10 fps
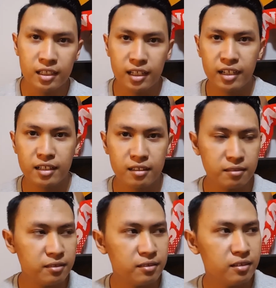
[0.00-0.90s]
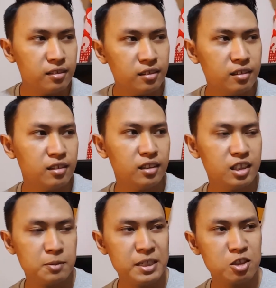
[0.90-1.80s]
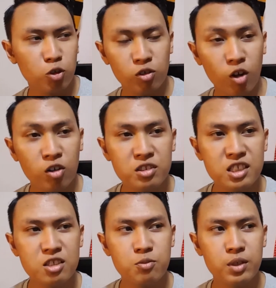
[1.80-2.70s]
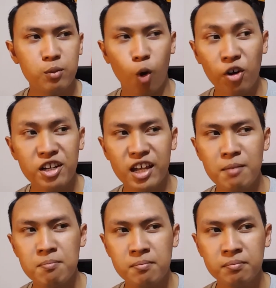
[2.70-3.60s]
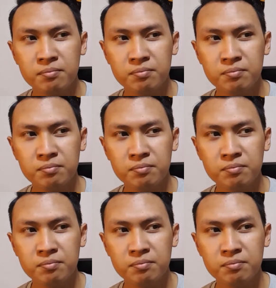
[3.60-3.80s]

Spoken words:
Like, it's been so long since we won the game.